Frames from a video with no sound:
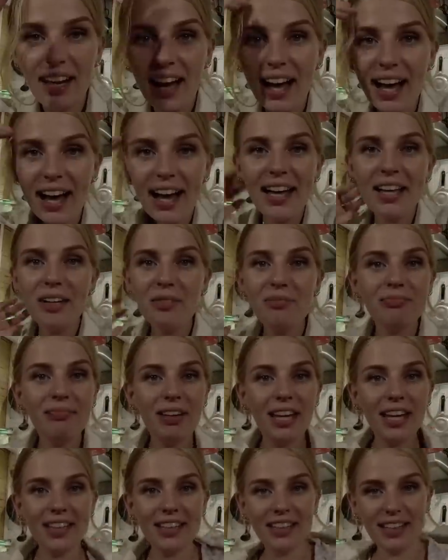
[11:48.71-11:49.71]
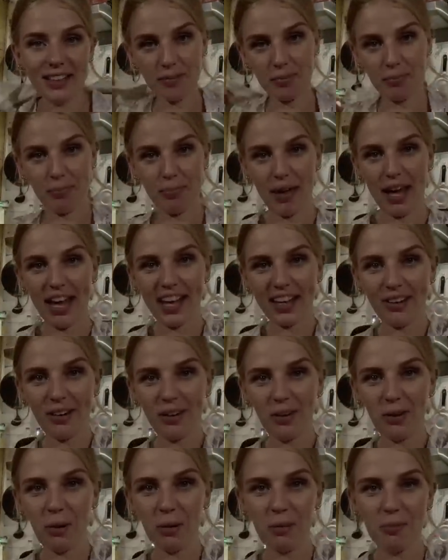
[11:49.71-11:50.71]
I made it back
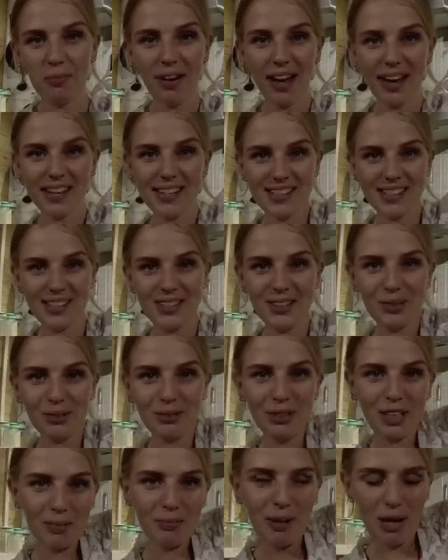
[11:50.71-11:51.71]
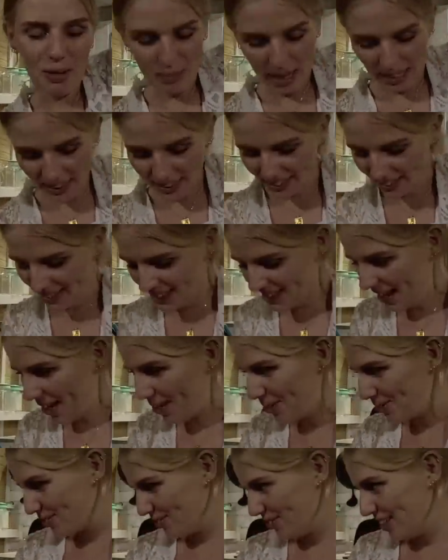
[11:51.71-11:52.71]
home. I still wear my Balinese
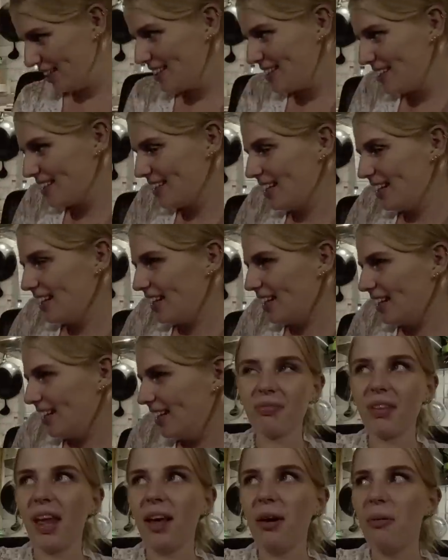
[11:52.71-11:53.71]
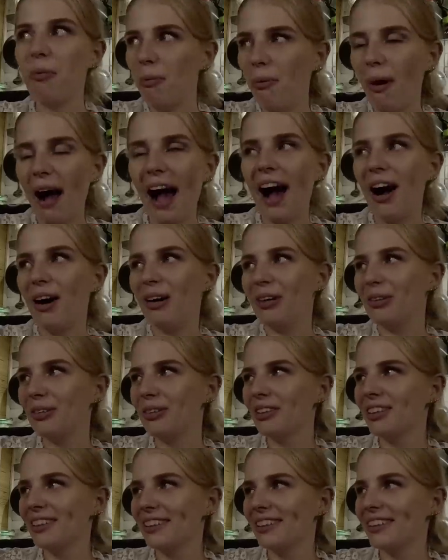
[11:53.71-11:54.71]
outfit.
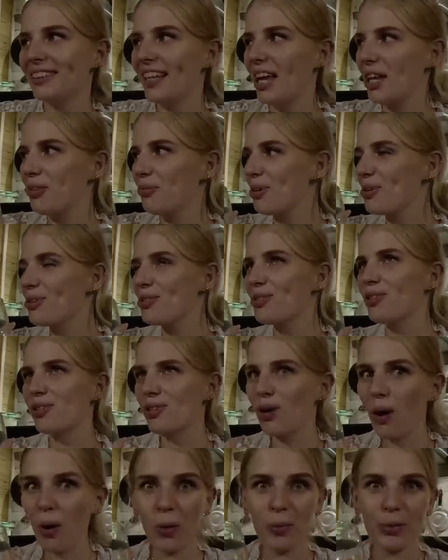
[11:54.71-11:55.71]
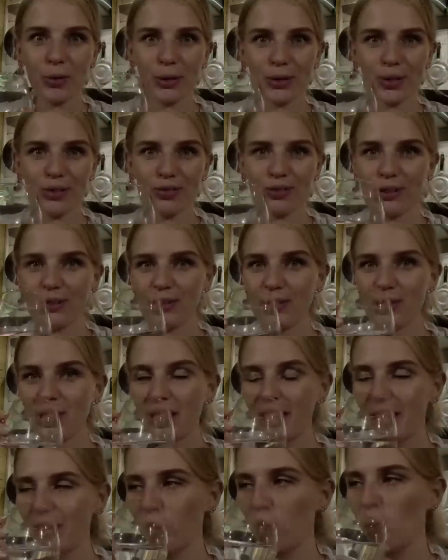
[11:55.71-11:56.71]
Wow, that was so beautiful to
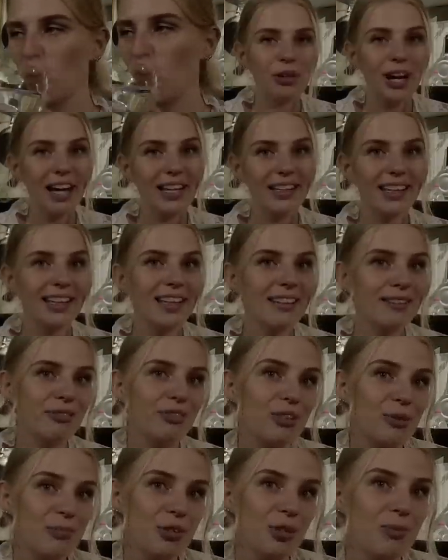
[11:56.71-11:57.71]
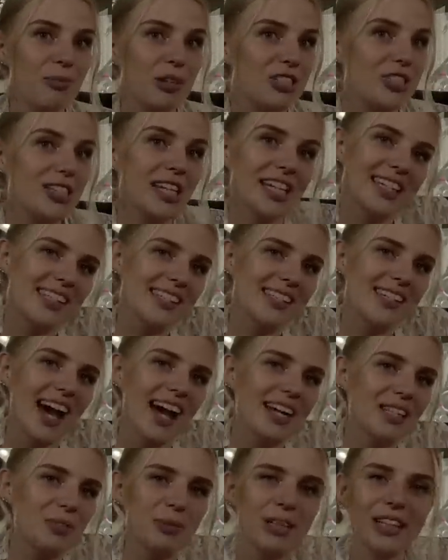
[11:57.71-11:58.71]
see. Well, I didn't film so much
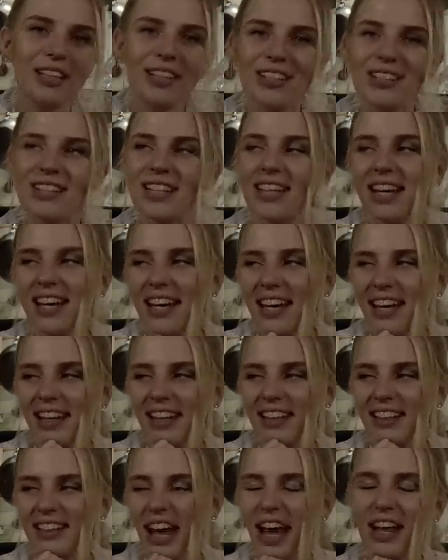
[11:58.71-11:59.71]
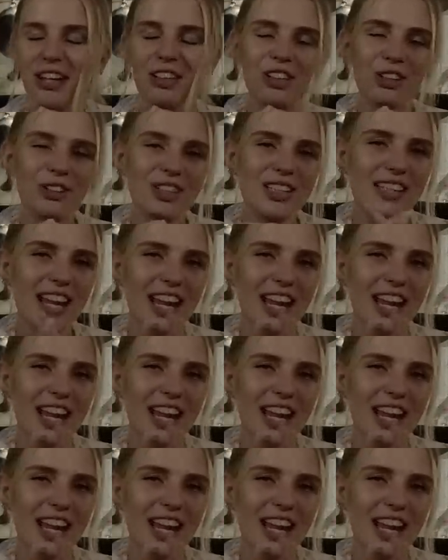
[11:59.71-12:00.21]
inside because, I don't know, it's